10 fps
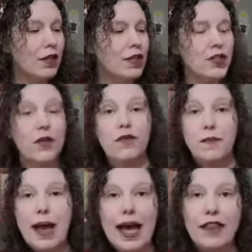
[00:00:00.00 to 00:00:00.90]
So for
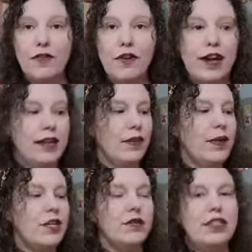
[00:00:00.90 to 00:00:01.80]
math for Ella,
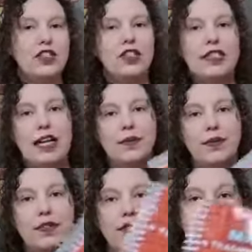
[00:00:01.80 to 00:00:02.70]
we use teaching
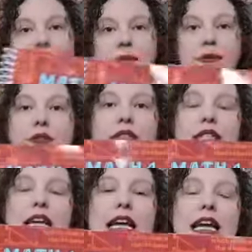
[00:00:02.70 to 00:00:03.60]
textbooks. textbooks.
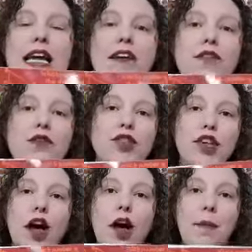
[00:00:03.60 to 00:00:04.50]
If you
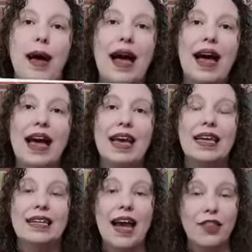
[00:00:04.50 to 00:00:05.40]
saw
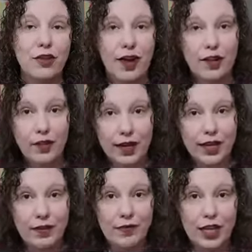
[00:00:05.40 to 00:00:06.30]
my ninth grade
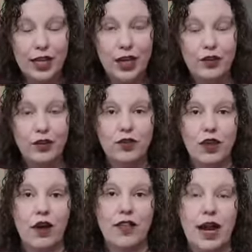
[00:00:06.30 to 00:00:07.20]
curriculum video, you
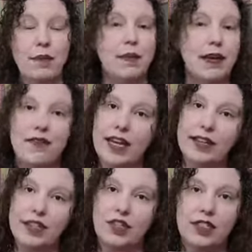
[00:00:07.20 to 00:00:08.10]
saw that I'm a big fan
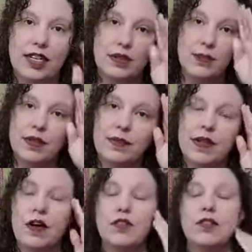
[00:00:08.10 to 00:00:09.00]
of teaching textbooks and
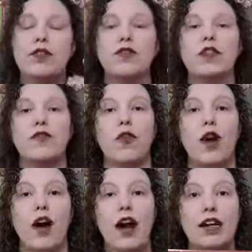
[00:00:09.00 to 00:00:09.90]
we also use it
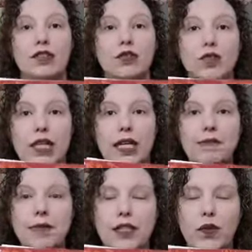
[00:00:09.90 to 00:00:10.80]
for our high school
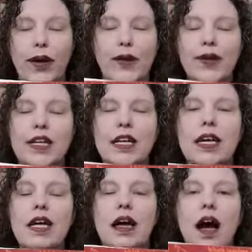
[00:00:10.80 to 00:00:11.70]
son as well.
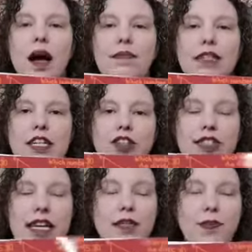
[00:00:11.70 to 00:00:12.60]
Um,
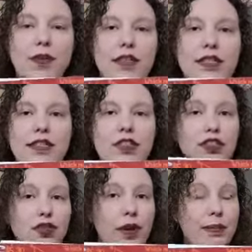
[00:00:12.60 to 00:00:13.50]
teaching textbooks is
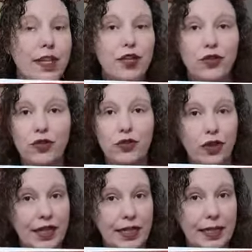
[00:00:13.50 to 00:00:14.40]
extremely
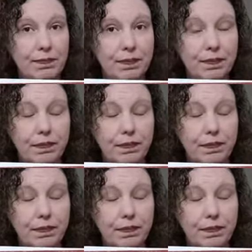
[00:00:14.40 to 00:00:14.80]
user-friendly.